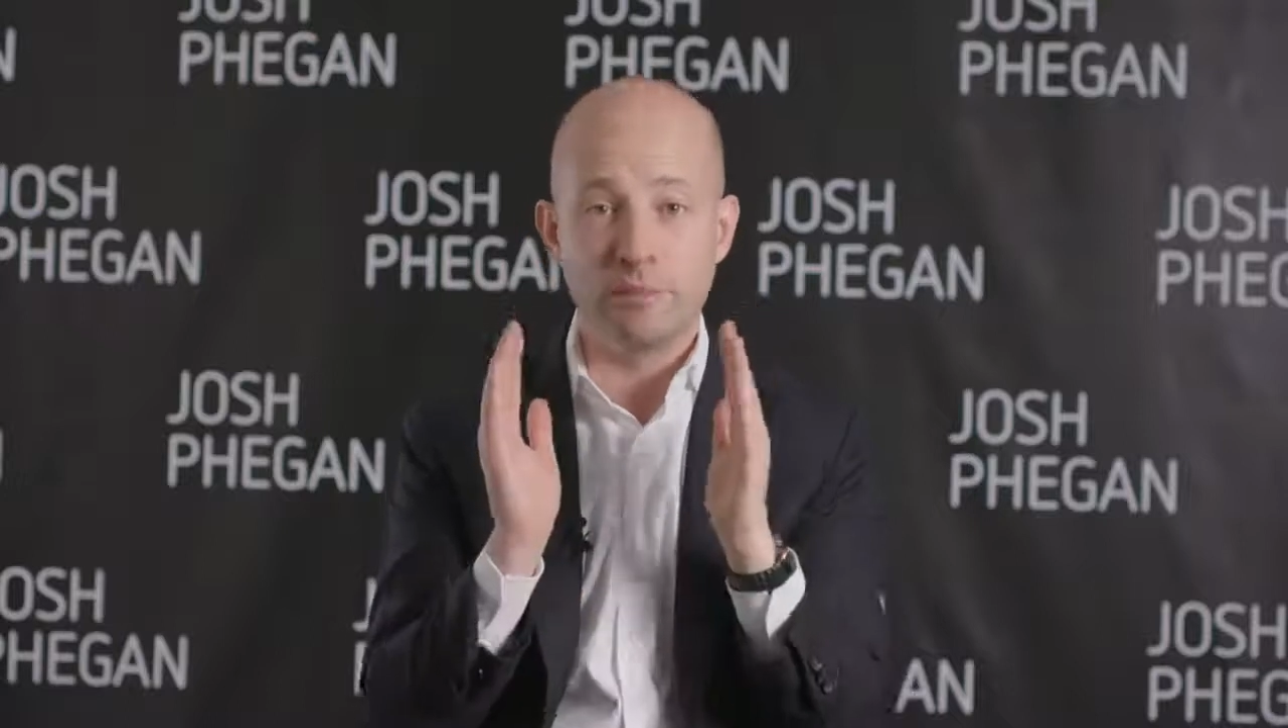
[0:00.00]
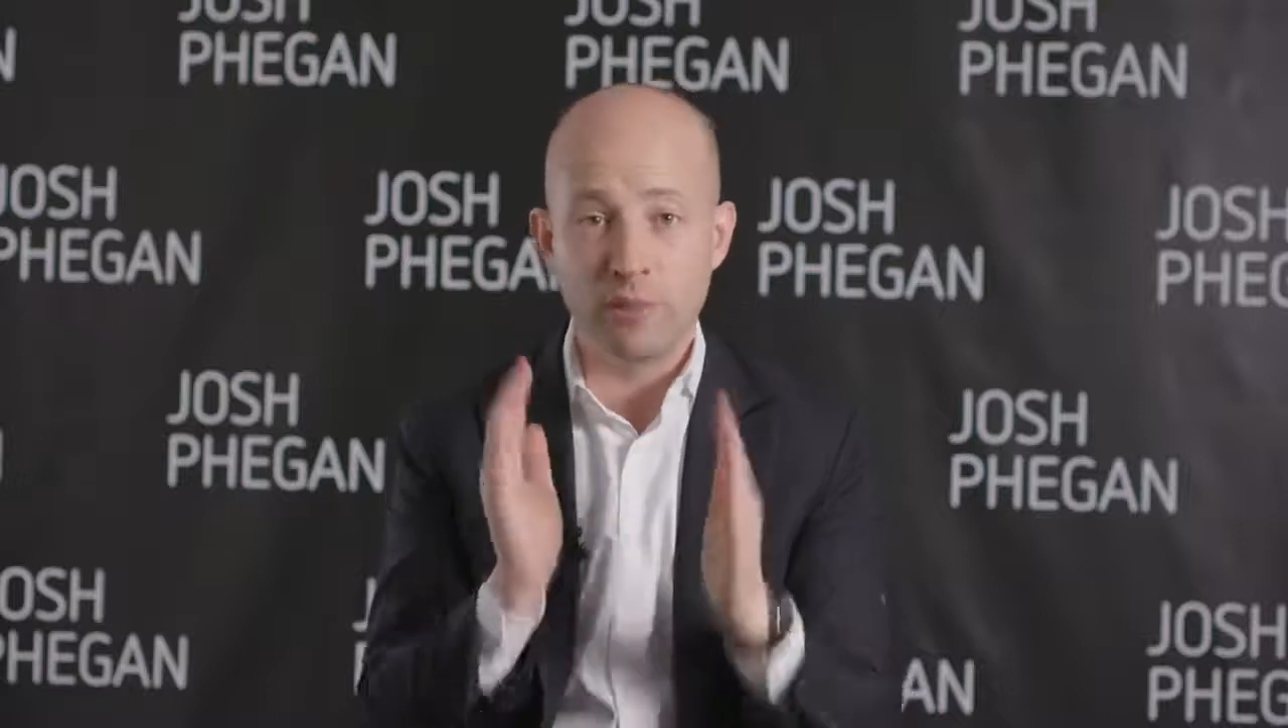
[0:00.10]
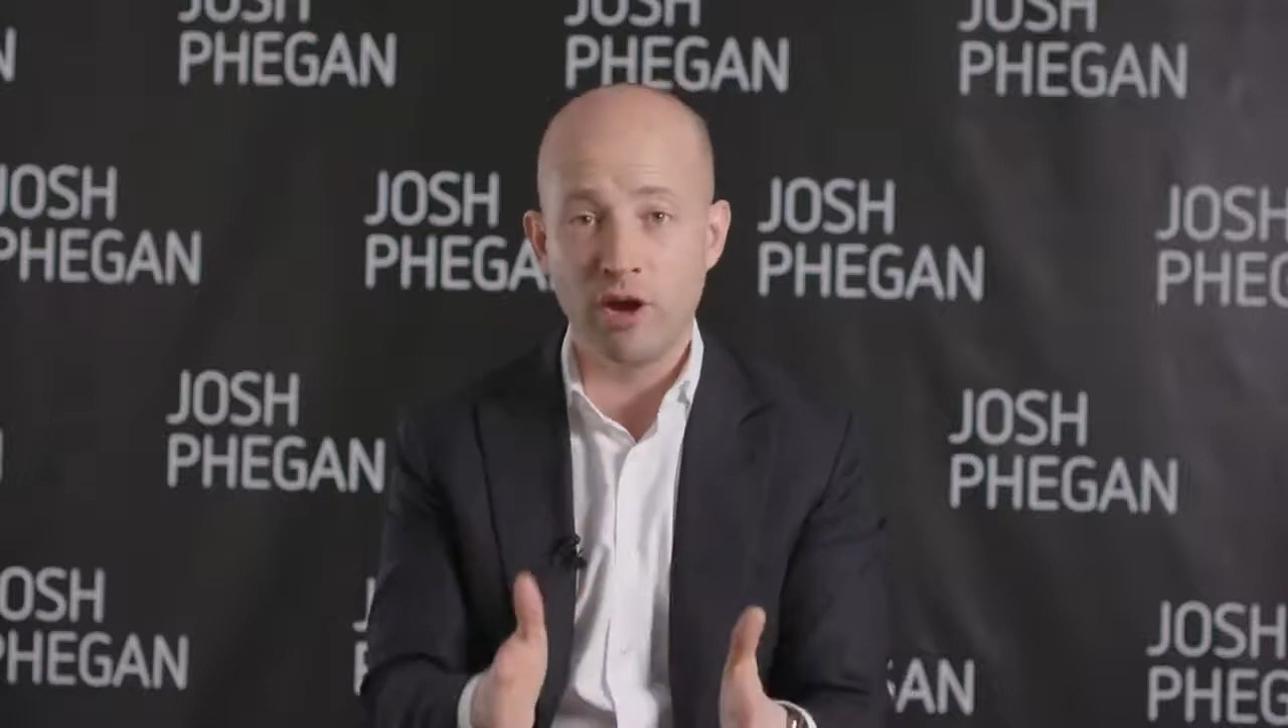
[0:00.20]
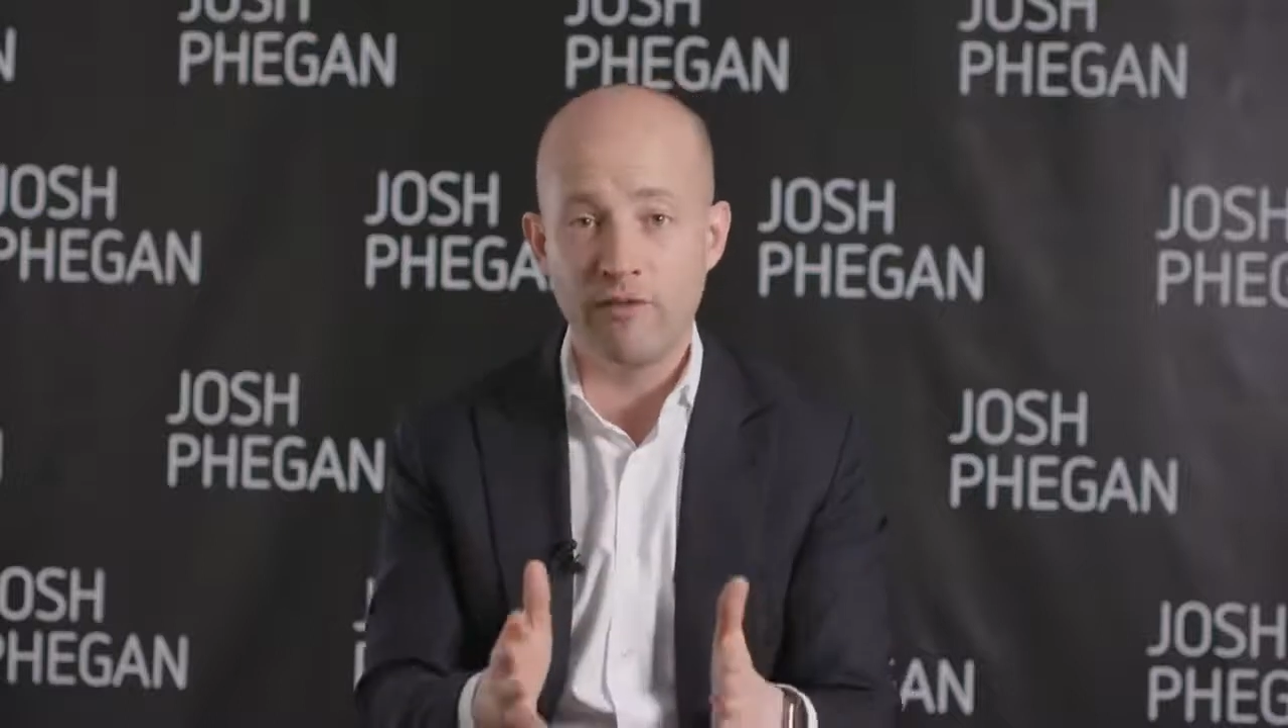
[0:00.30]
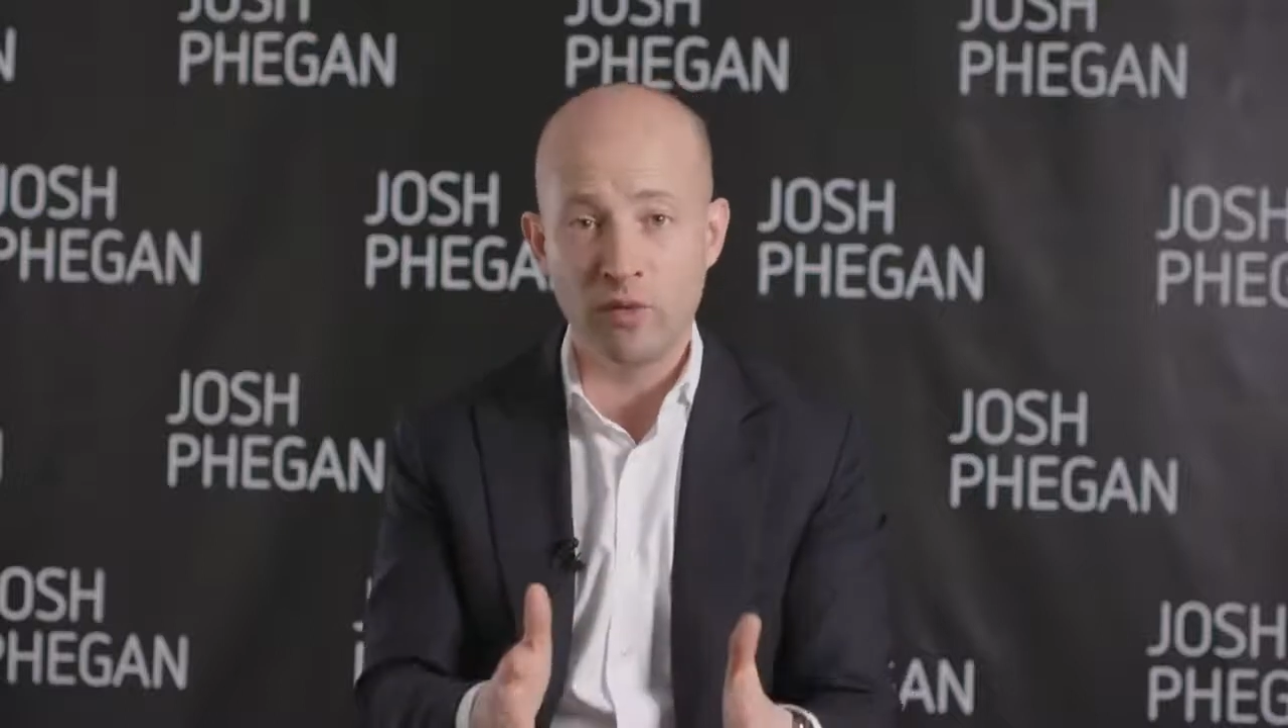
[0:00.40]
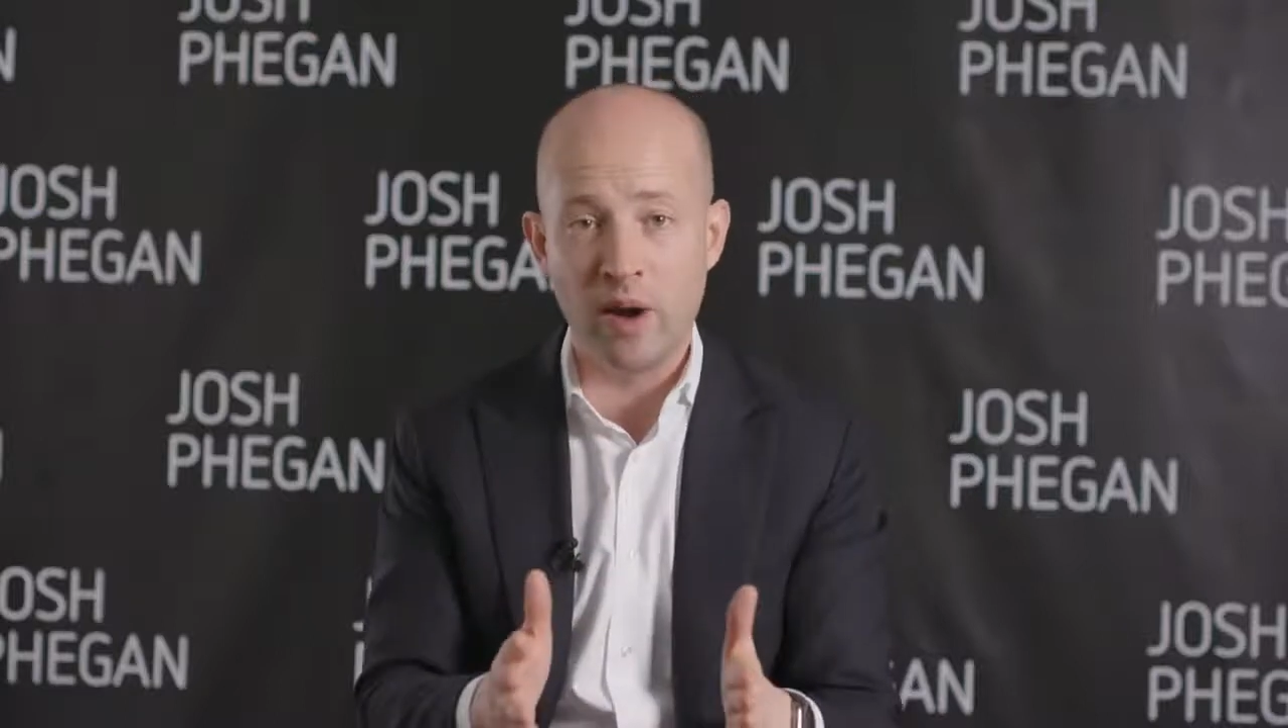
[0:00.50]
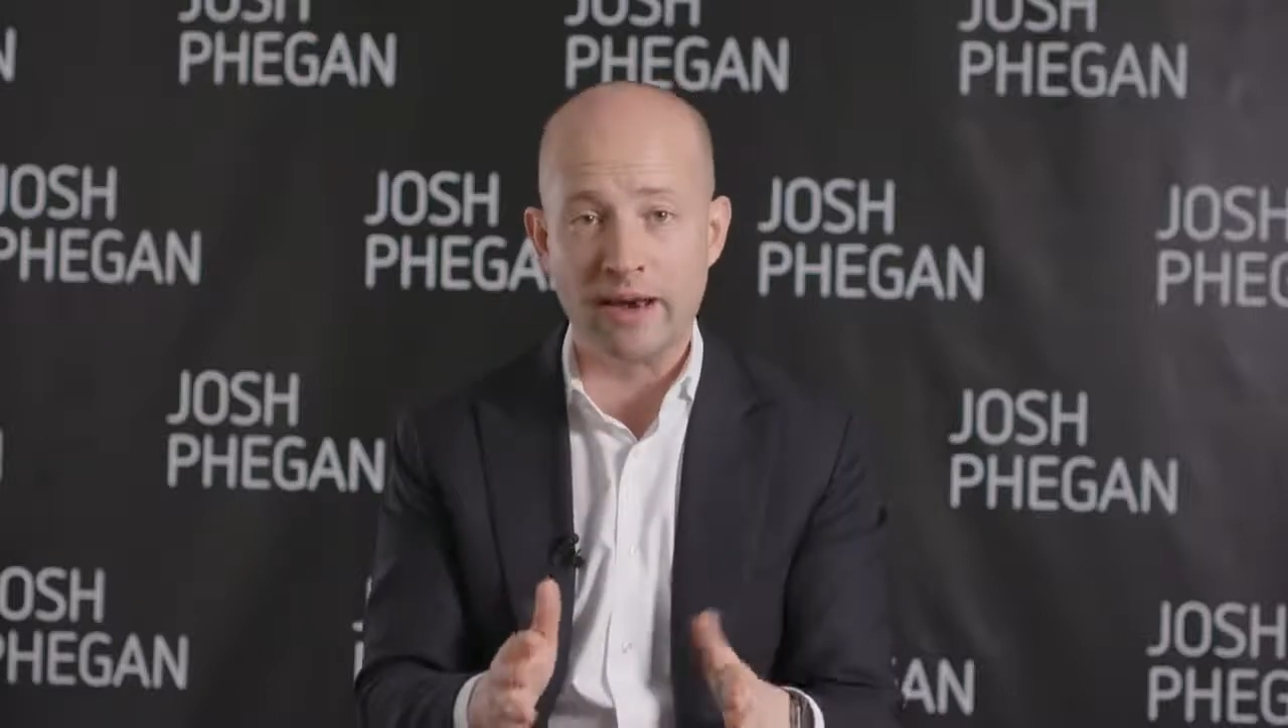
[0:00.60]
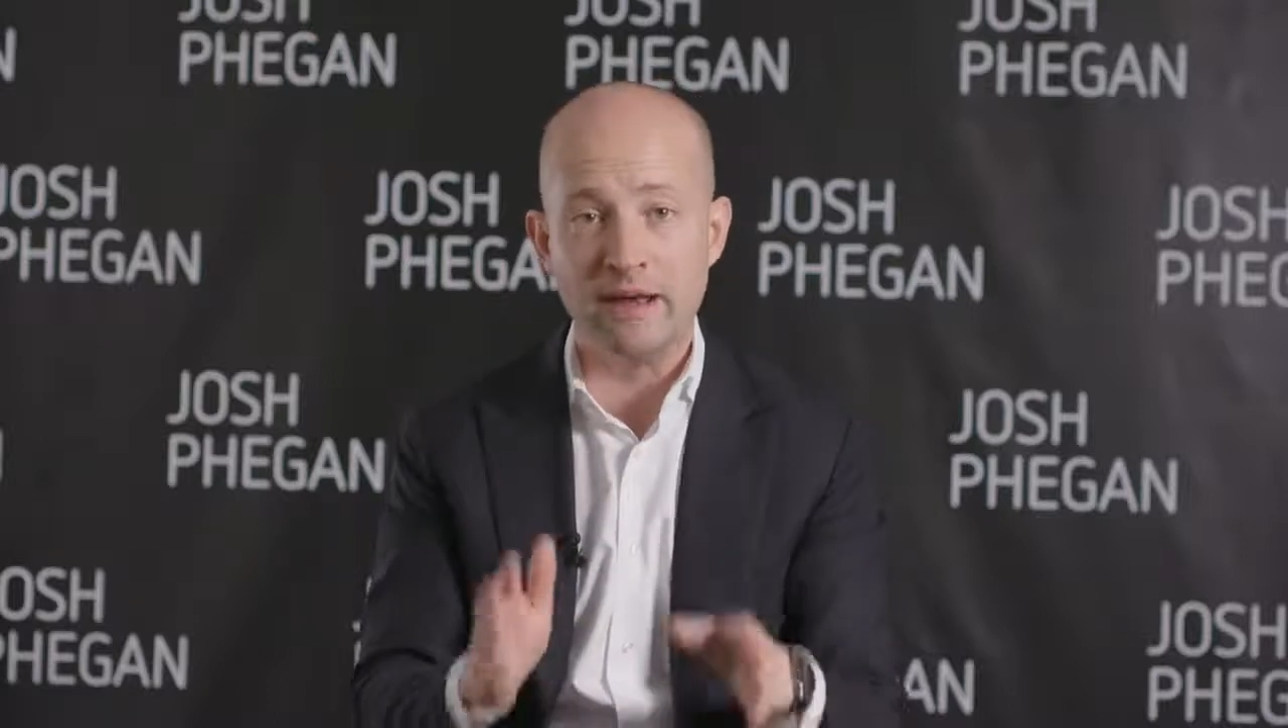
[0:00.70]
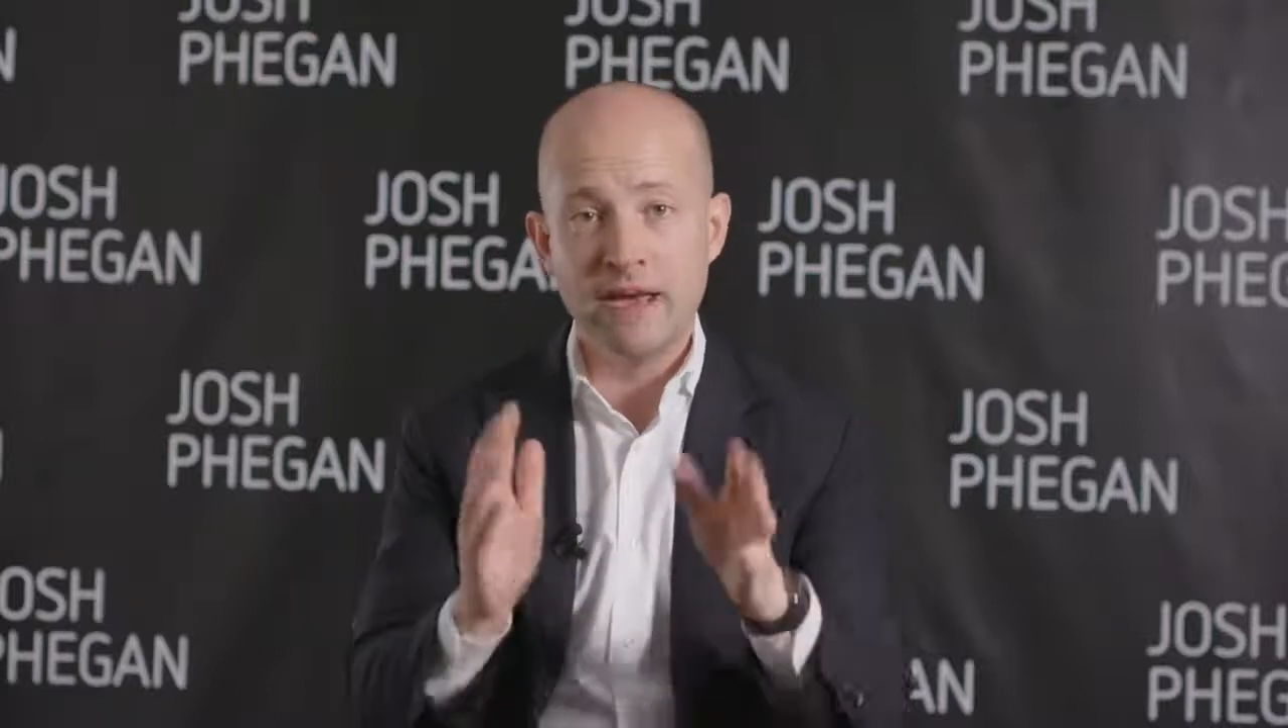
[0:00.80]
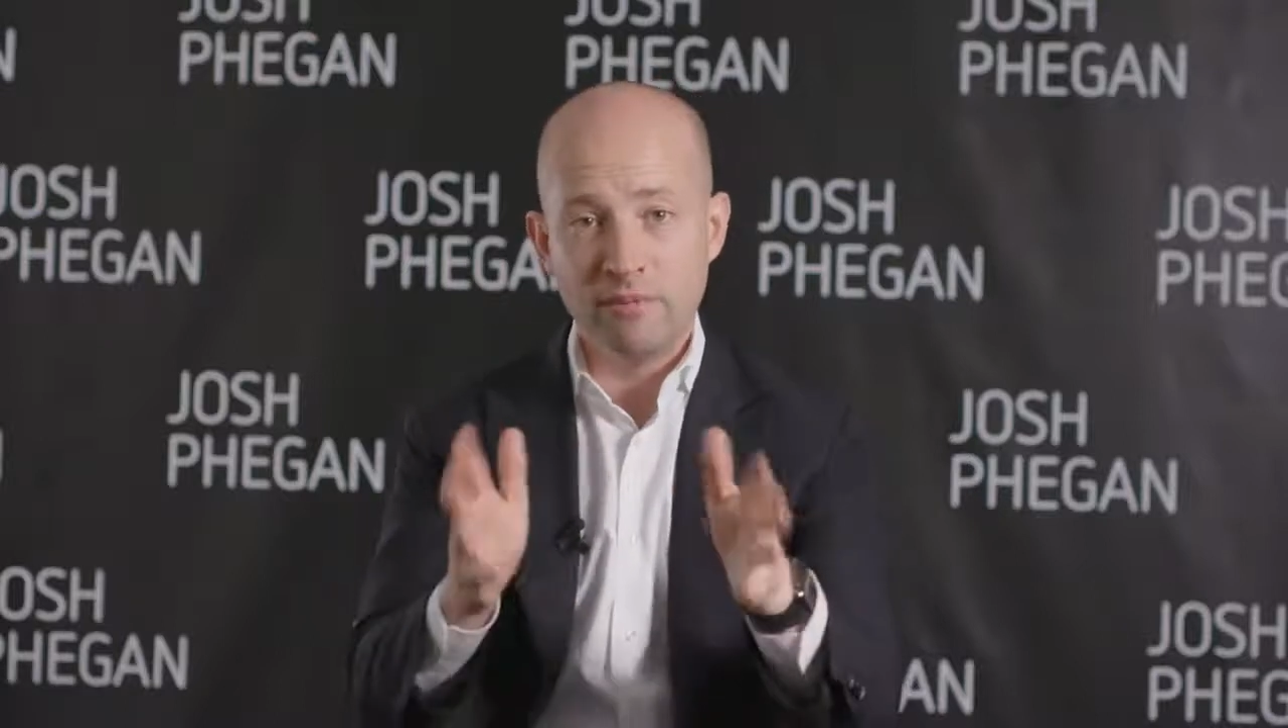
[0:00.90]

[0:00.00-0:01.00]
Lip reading: perfect one